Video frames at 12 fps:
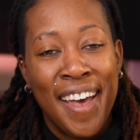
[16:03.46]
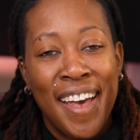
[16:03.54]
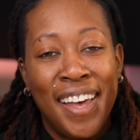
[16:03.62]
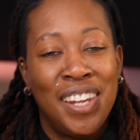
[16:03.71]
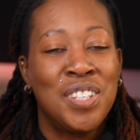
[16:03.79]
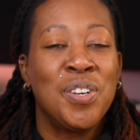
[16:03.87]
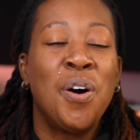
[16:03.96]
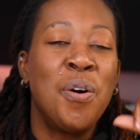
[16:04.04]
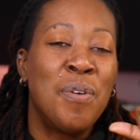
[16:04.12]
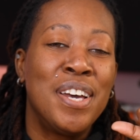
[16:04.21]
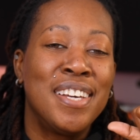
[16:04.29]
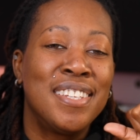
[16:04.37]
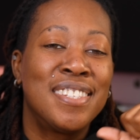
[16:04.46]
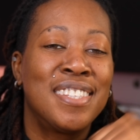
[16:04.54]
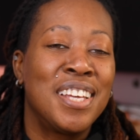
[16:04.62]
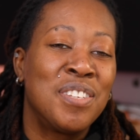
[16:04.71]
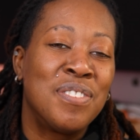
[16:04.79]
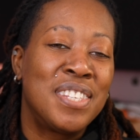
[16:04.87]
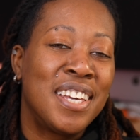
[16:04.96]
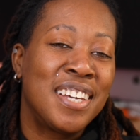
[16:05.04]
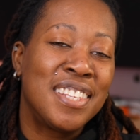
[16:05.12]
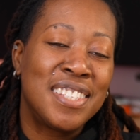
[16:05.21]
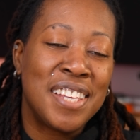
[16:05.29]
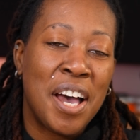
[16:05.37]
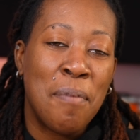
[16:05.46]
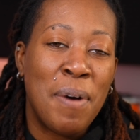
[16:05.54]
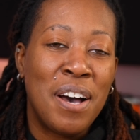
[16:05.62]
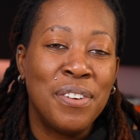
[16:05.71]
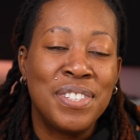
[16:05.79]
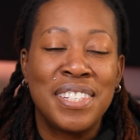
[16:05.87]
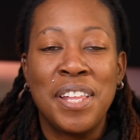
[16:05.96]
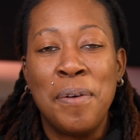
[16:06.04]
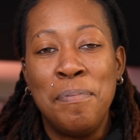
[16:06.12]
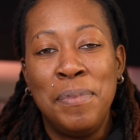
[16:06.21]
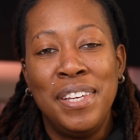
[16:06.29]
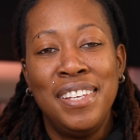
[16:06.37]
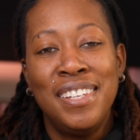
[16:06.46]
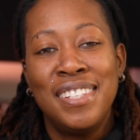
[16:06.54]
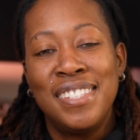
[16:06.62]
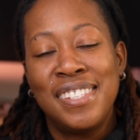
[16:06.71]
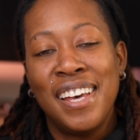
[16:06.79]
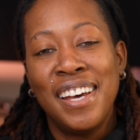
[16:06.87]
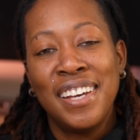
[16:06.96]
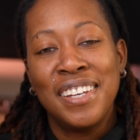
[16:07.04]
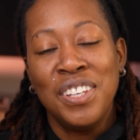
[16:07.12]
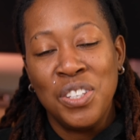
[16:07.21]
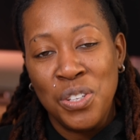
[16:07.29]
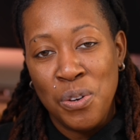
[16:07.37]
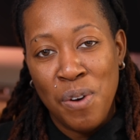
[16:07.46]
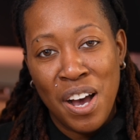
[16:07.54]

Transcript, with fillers: And as always, thanks for taking the time out to let me tech you